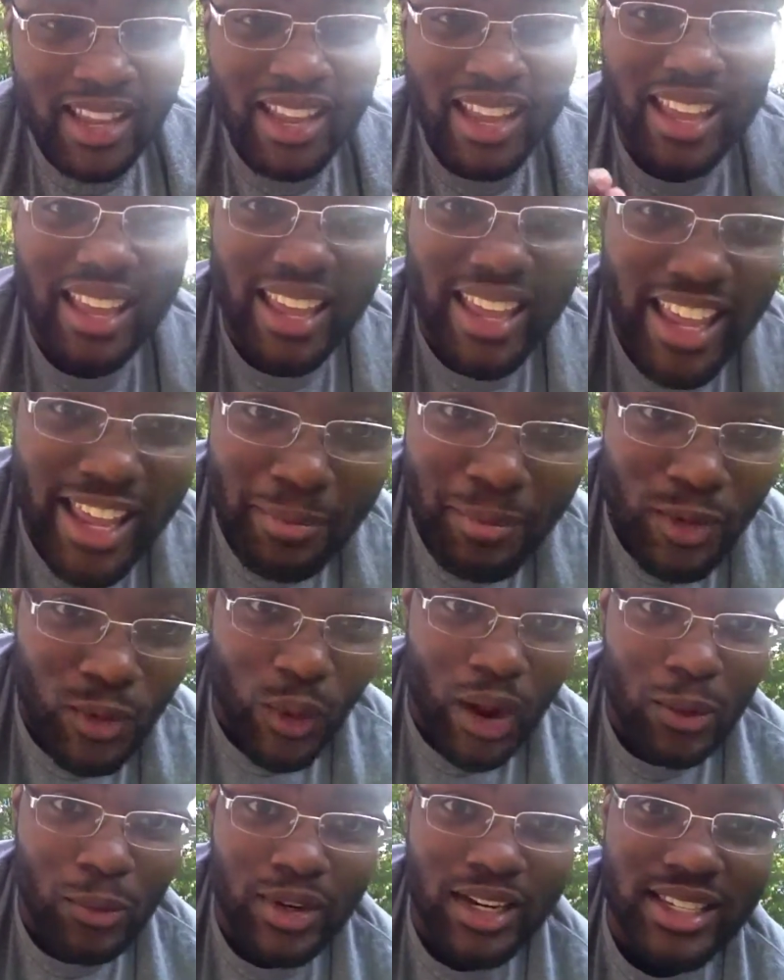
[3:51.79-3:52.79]
It hit me
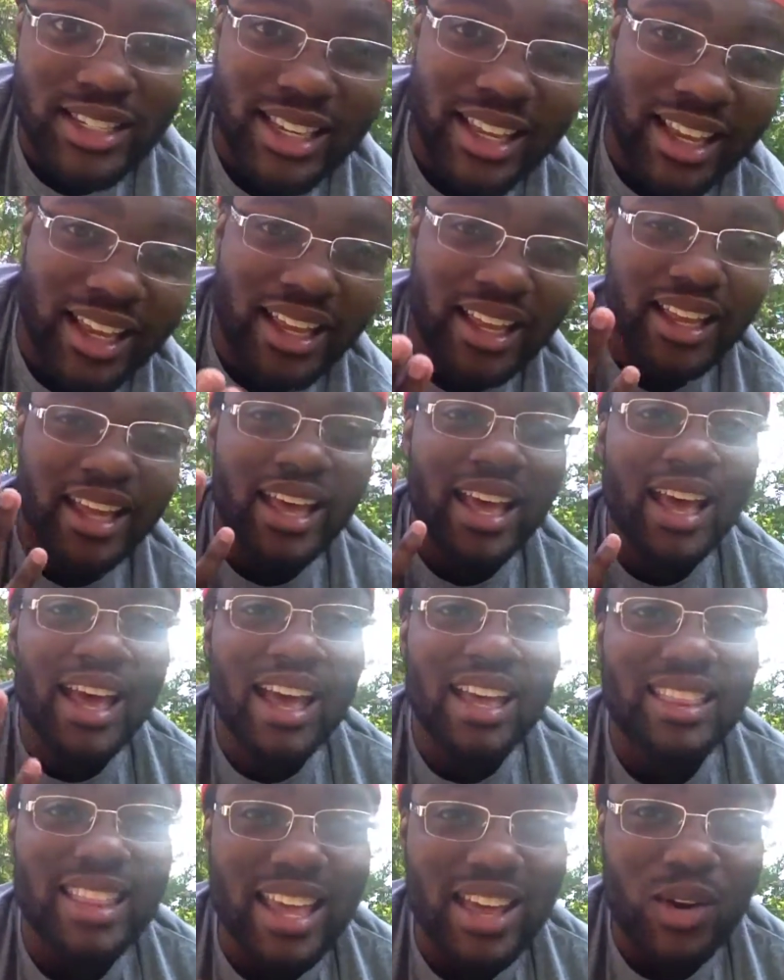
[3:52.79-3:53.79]
right when he said,
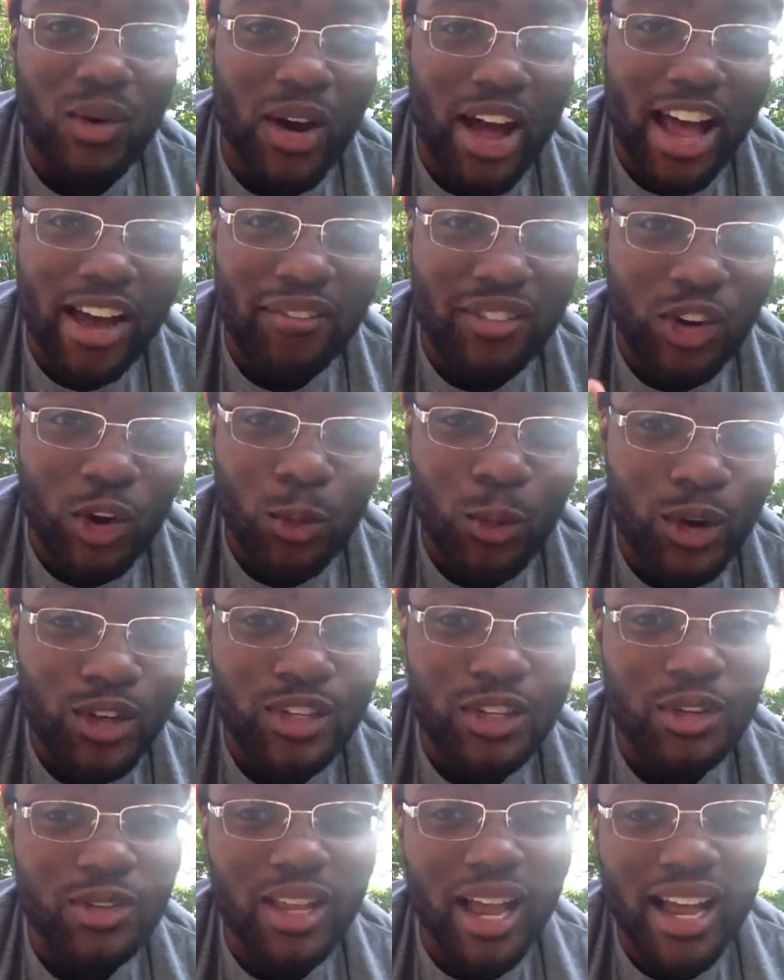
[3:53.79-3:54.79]
"They don't have no more shoes."